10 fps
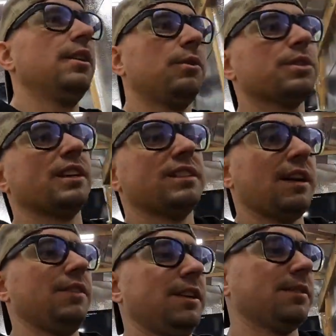We'll say
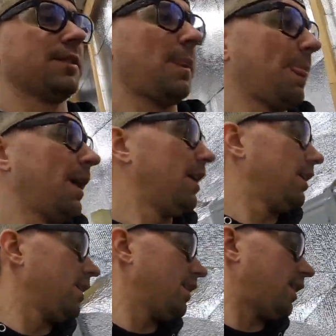7 years.
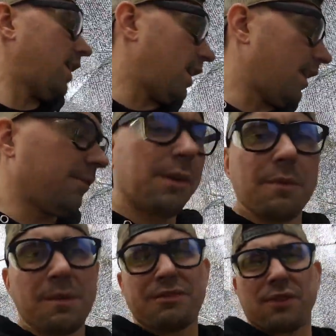I went
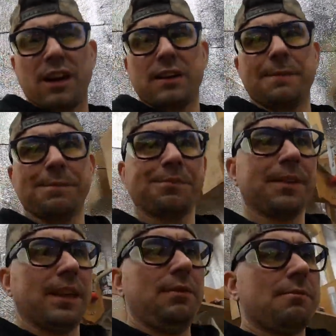with my friend.
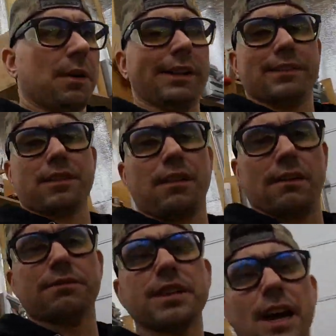He went and bought this car. It
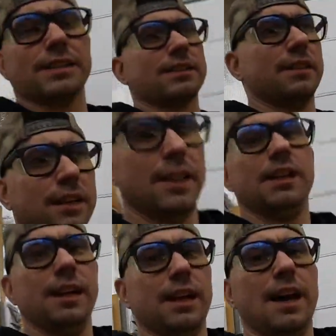was nice.
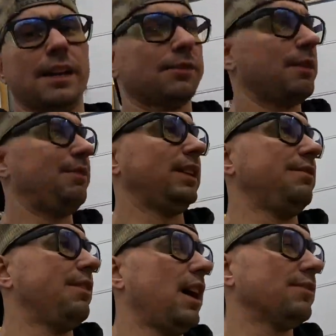Had a
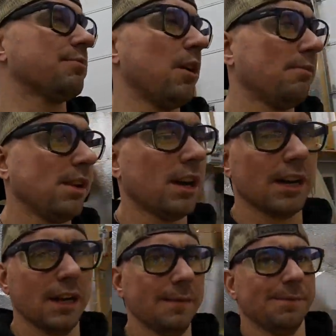355 small block
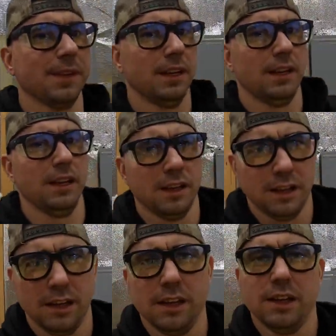in it.
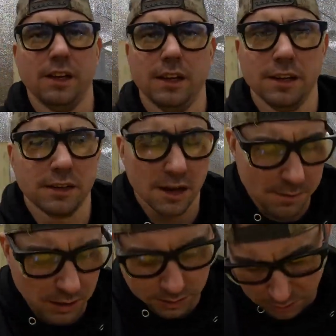
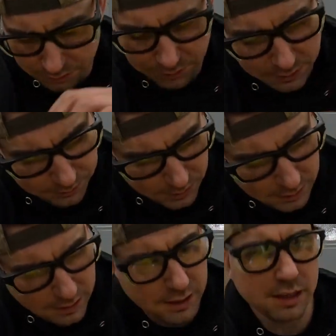Turbo 350.